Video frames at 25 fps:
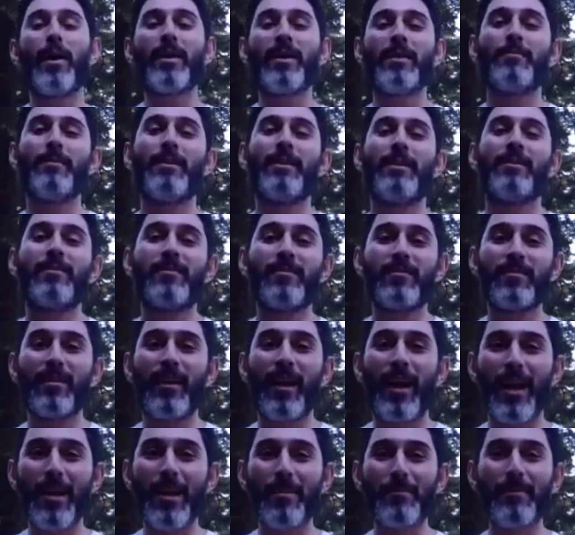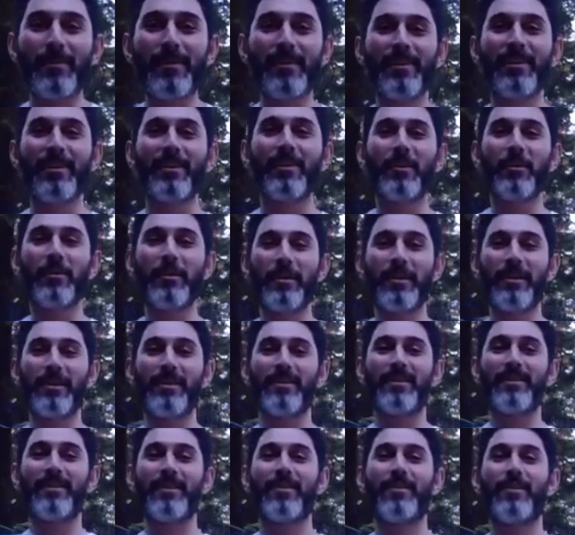embodiment. I'm here
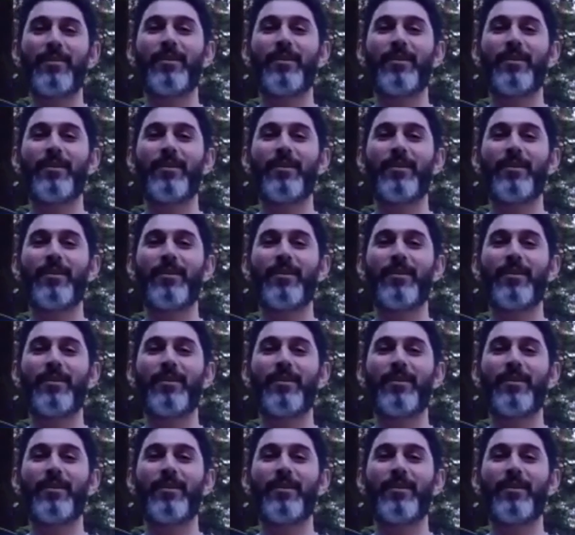in